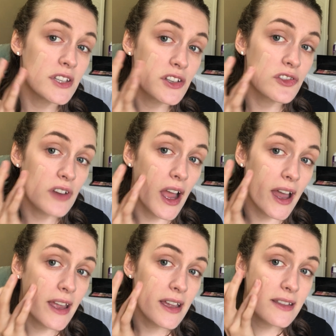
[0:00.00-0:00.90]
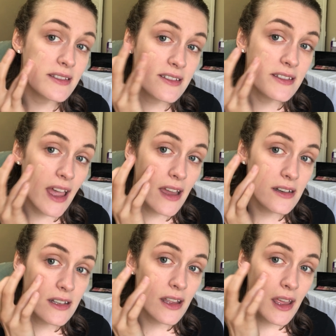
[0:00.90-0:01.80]
to dry and
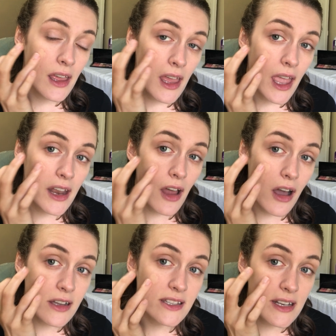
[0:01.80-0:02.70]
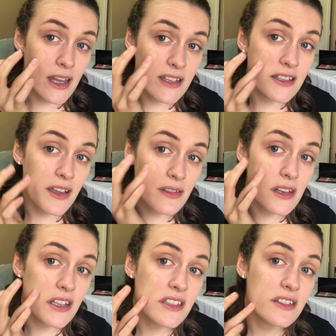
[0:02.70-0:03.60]
set and oxidize now
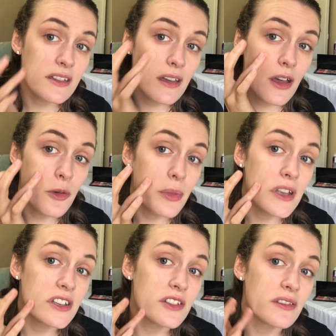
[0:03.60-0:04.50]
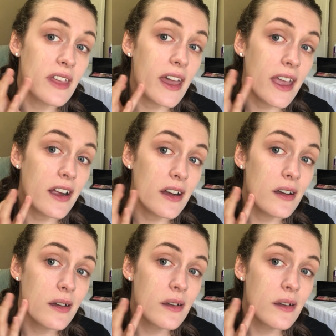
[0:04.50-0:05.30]
that it's open to the air.